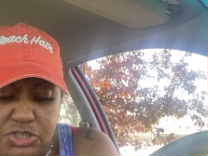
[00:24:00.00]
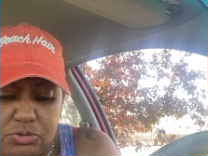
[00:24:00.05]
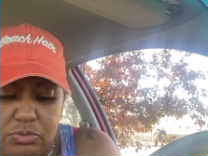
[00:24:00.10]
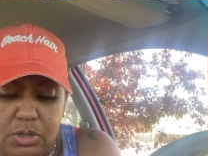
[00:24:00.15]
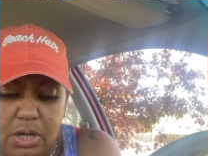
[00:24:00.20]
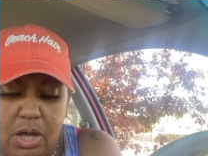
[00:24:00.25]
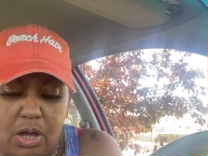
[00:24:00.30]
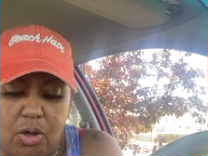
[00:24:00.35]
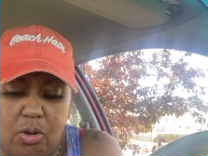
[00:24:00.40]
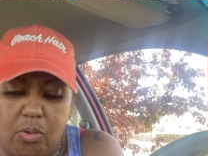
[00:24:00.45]
you
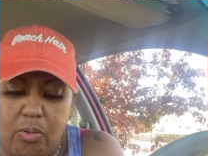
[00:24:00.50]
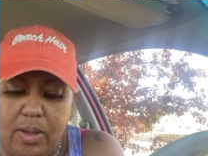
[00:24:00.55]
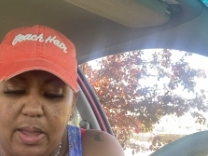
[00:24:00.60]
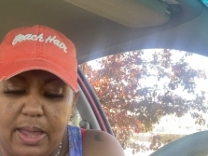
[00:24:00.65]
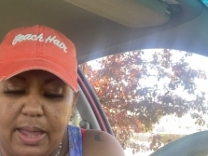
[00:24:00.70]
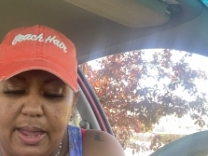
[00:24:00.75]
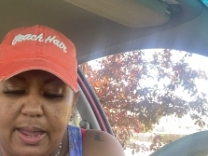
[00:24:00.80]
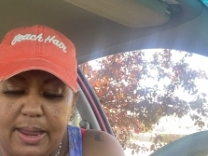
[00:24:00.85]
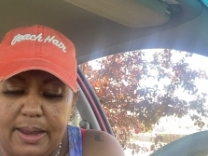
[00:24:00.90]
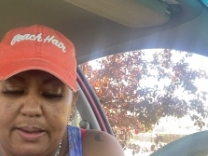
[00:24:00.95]
go
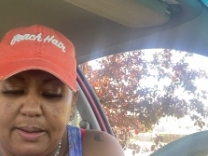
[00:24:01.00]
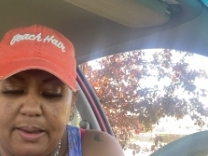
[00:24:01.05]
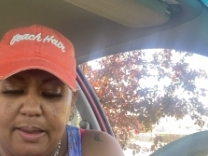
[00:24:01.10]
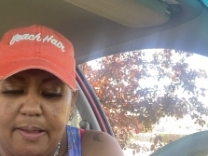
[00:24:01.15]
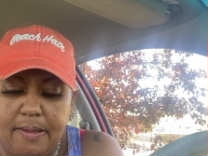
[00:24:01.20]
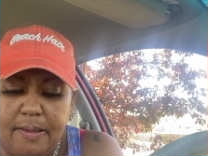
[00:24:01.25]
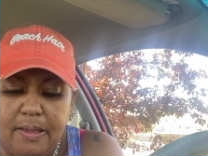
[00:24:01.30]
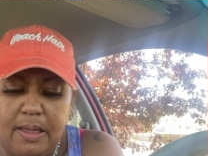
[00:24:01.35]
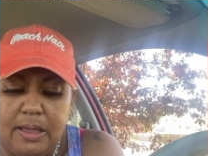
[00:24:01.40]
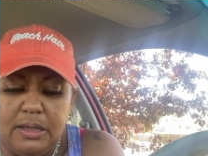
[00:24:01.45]
and
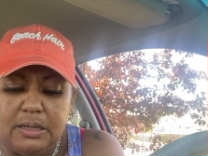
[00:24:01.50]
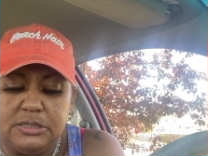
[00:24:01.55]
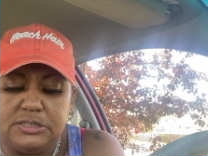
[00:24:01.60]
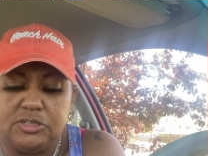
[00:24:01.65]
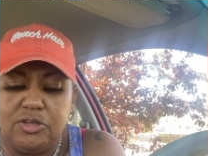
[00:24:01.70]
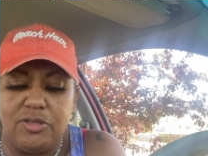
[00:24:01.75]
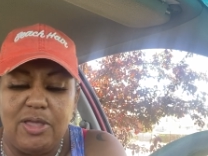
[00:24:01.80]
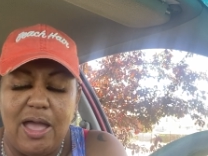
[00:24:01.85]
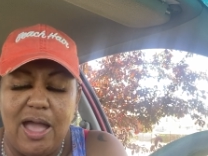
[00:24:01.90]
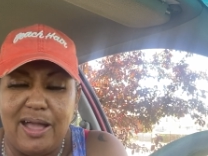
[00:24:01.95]

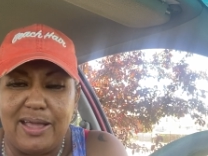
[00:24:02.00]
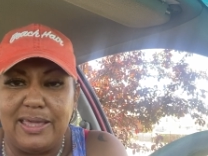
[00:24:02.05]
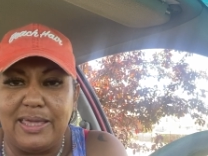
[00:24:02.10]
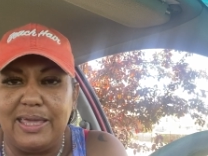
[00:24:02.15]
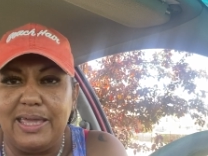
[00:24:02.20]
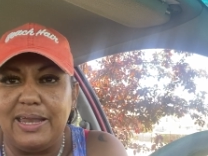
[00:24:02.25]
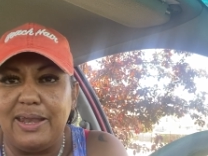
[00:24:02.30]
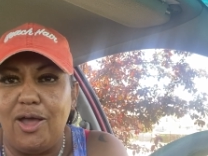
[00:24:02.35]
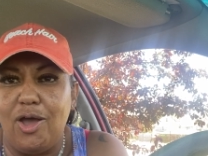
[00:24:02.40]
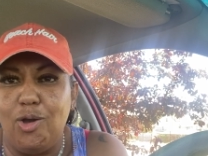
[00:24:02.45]
so y'all can
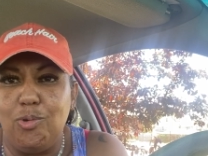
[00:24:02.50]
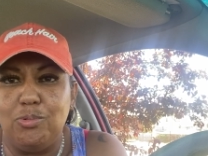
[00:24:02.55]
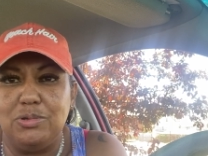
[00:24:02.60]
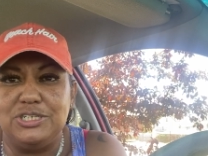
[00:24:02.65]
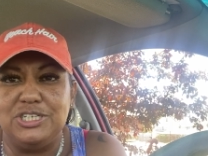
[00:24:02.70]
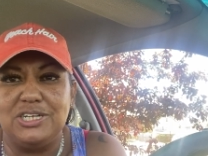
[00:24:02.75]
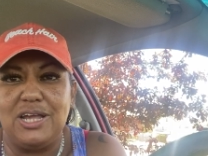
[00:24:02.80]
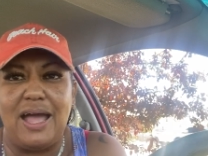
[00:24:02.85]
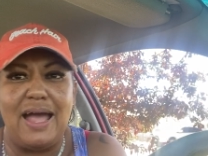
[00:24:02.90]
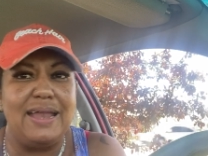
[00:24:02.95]
get on
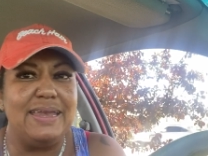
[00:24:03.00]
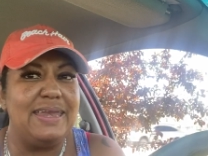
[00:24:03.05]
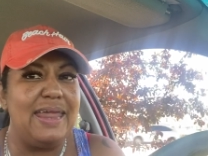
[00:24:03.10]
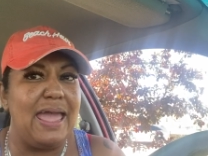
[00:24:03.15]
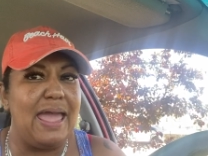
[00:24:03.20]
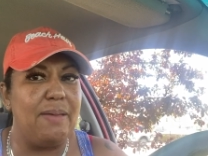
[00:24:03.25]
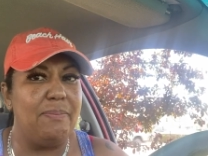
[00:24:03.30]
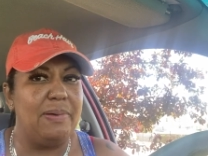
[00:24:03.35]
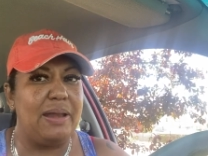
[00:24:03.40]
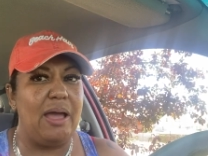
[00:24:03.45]
with y'all
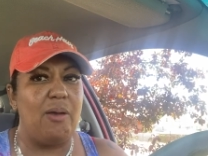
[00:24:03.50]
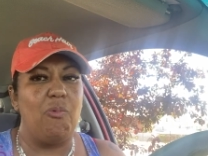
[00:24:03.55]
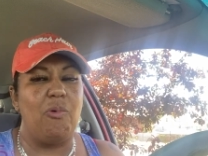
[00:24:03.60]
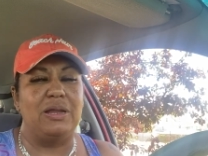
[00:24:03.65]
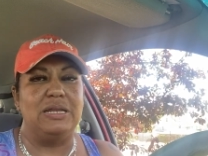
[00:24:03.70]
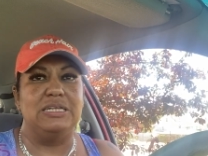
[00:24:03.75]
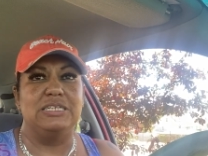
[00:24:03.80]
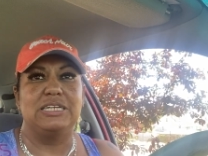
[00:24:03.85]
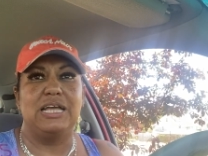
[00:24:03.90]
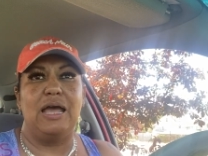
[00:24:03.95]
day. But I
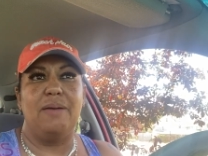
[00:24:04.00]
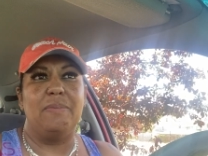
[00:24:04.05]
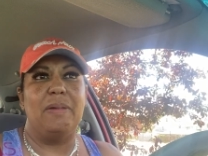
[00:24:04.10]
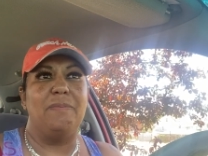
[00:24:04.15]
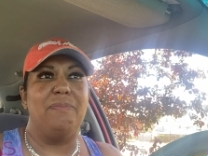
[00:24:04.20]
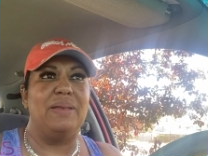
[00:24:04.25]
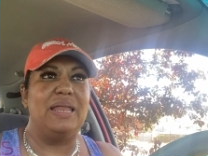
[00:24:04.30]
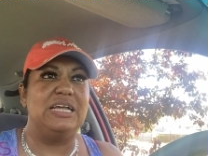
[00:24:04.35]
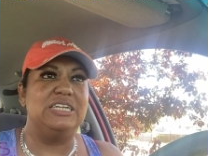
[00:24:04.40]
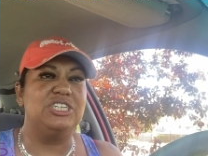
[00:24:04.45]
wanted to come
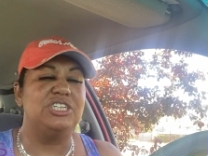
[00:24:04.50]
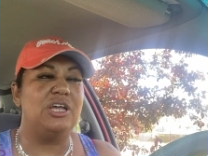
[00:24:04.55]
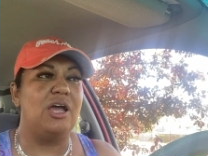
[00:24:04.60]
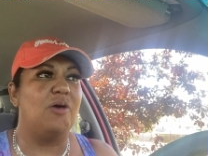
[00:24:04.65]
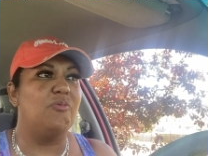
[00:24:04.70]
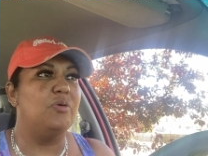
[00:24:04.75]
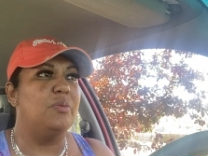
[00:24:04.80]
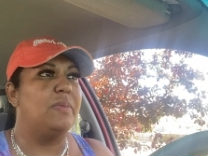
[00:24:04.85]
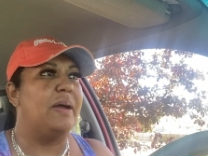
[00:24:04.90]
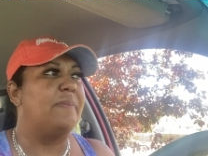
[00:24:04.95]
and bless
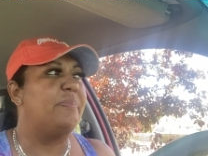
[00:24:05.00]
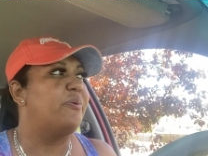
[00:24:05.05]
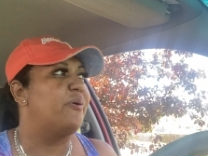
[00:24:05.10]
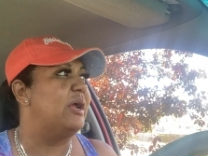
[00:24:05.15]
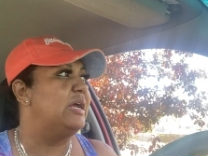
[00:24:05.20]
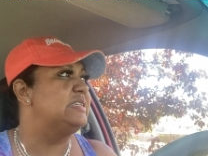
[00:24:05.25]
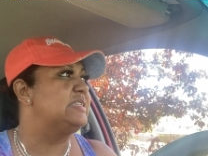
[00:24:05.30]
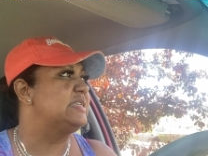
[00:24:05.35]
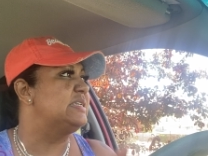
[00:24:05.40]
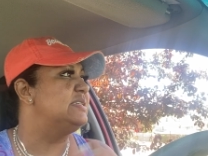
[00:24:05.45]
y'all with my
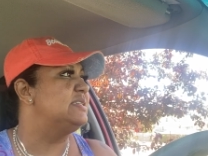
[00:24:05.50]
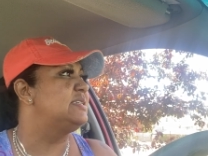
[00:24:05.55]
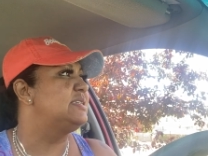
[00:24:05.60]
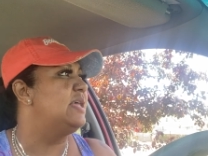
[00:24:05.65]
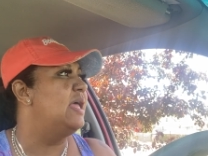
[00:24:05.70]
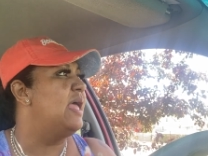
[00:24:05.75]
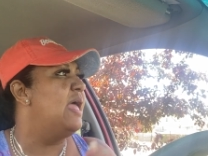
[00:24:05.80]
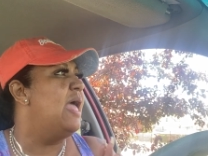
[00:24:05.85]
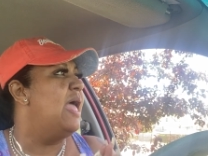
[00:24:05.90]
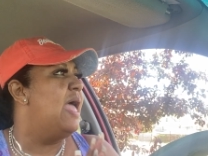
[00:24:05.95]
presence
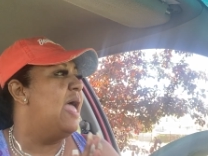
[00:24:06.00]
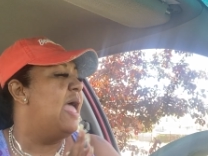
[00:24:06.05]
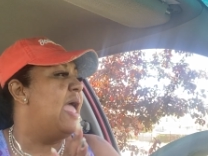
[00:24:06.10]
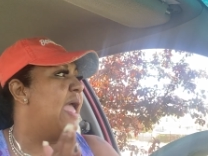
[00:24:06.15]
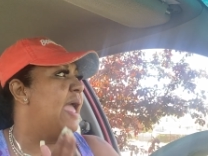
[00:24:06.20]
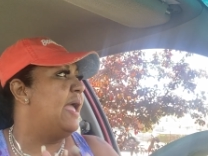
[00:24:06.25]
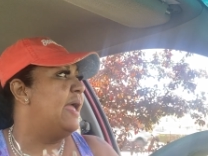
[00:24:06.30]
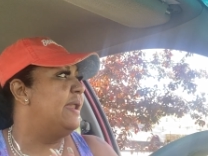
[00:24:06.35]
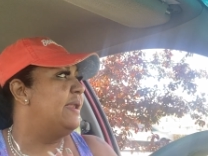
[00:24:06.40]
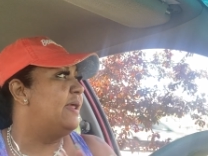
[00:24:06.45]

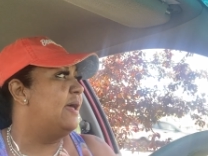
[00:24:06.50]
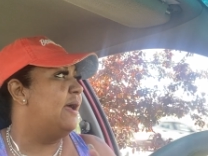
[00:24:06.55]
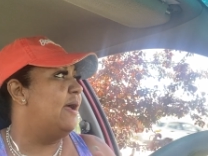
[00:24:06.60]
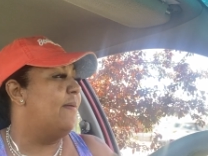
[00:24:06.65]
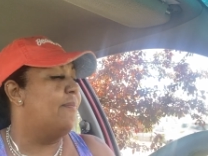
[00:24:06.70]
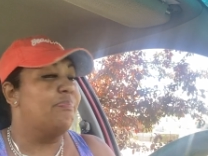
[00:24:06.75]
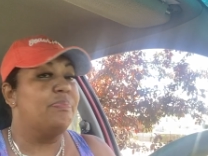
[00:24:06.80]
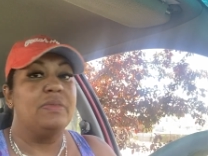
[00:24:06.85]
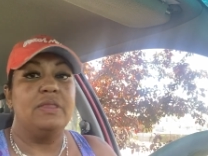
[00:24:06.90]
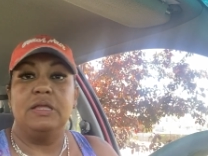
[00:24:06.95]
and
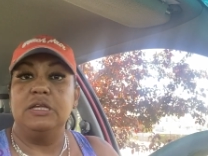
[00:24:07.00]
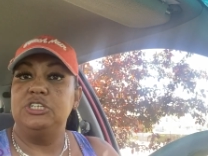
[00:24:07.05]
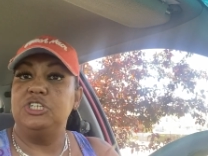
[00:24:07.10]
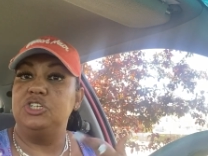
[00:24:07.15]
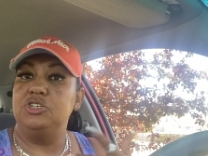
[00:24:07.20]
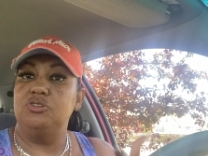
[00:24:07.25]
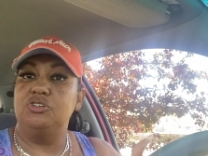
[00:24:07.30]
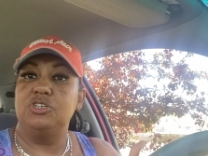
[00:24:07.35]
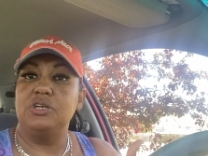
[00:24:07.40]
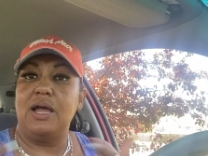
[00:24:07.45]
um,
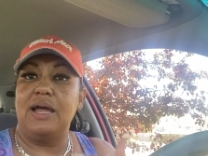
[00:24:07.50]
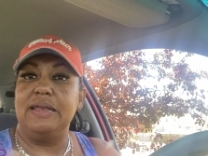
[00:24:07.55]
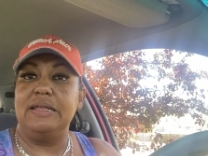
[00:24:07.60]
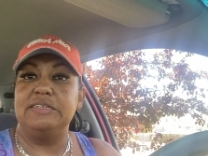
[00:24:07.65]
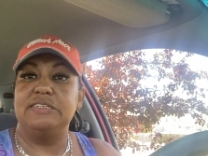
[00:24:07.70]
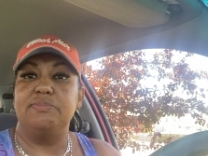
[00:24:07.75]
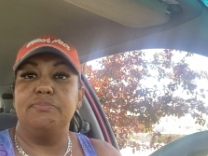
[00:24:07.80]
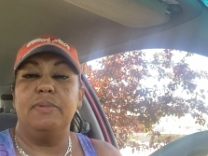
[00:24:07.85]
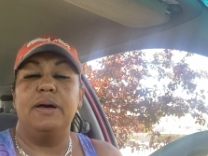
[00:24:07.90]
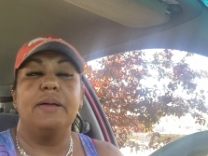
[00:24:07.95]
shoot y'all
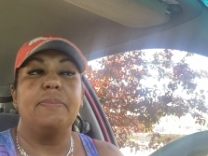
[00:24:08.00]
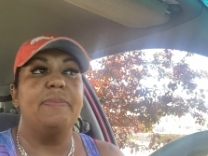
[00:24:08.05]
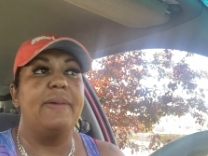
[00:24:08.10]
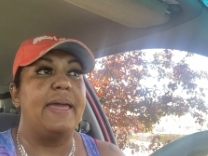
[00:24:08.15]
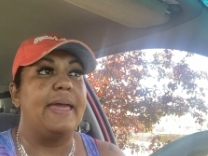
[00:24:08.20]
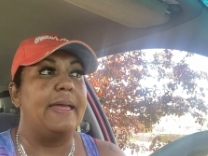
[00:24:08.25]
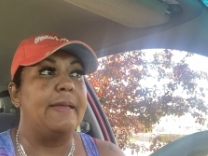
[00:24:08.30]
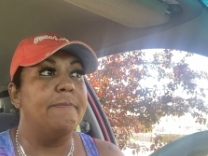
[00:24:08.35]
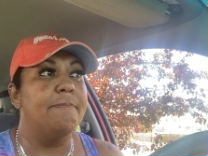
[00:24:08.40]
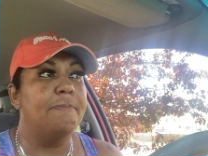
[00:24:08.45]
this
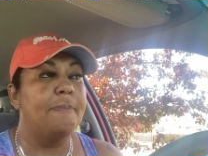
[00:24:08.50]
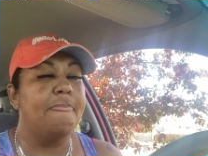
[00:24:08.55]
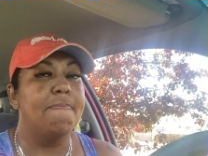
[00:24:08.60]
mukbang